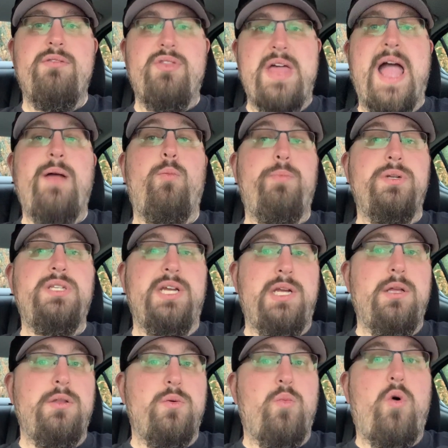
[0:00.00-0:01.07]
that
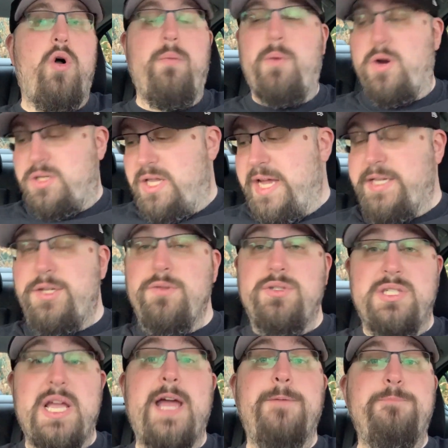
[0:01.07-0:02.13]
particular Walmart, like you
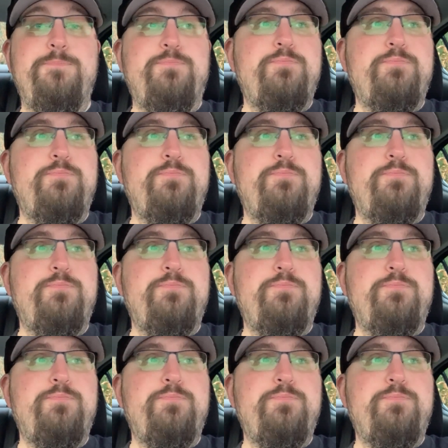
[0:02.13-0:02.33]
said,